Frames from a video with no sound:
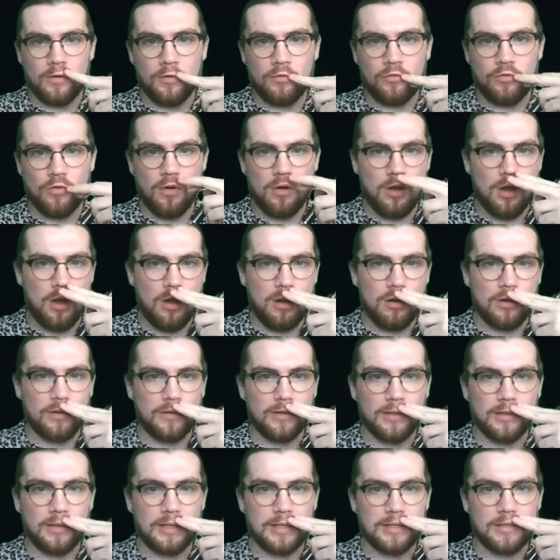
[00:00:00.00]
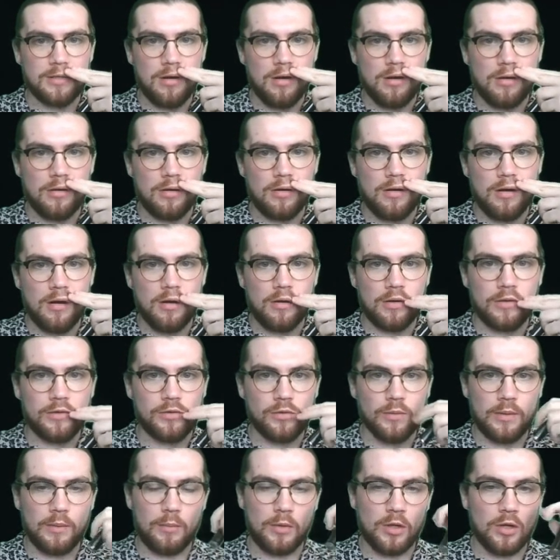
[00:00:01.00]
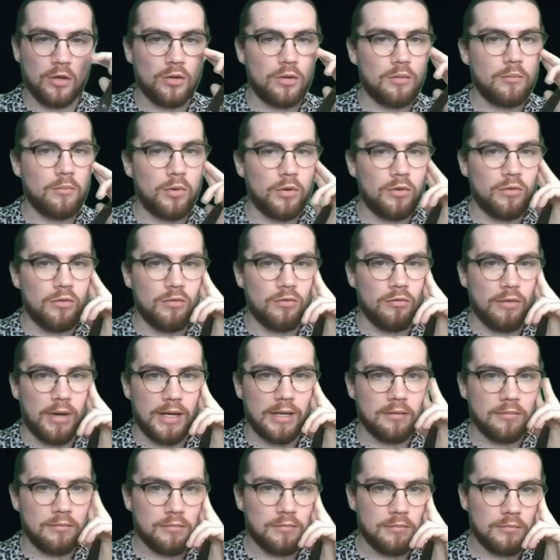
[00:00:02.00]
Draw a card, then discard a card. So he'd be good in blue-green.